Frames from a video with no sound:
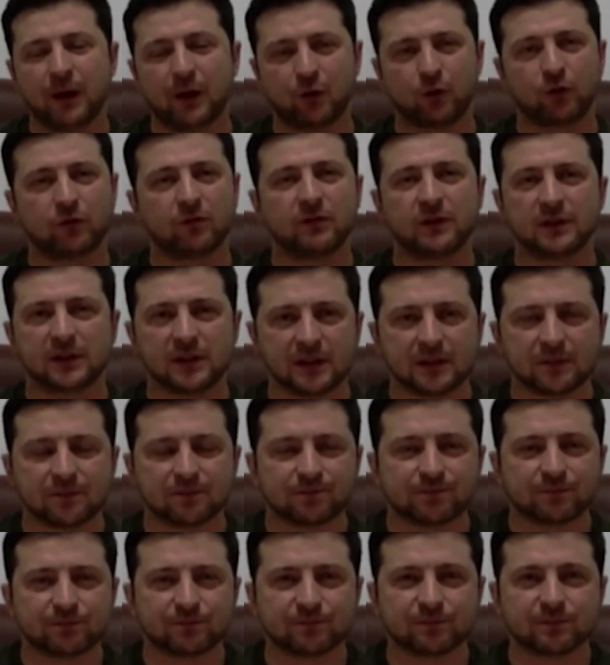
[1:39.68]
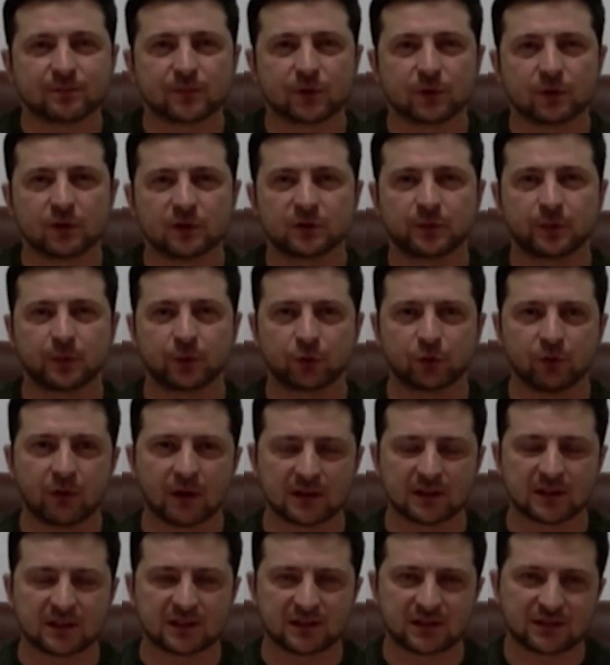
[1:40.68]
Ukrainian
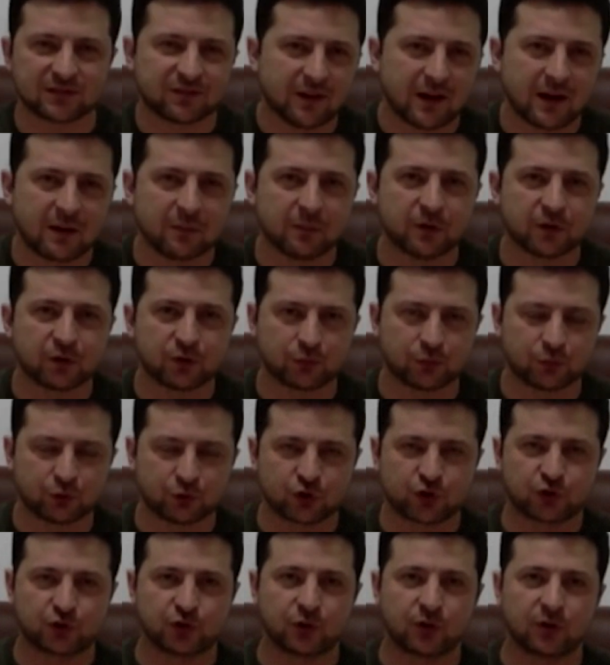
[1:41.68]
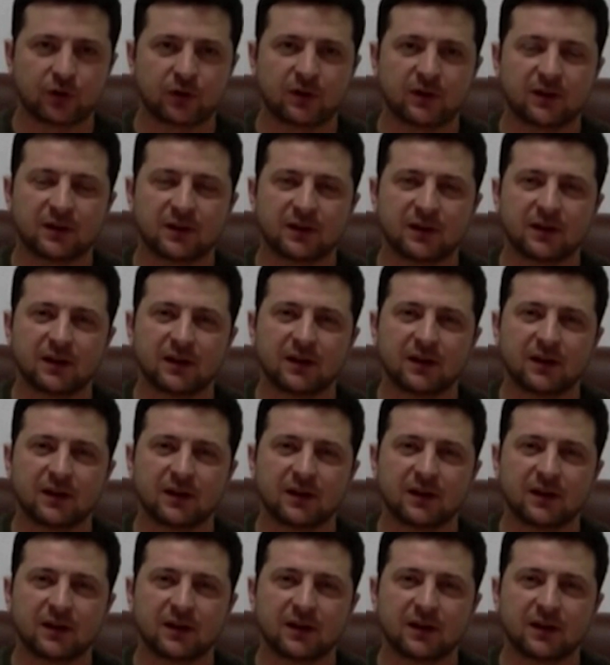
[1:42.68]
choice for Europe from you.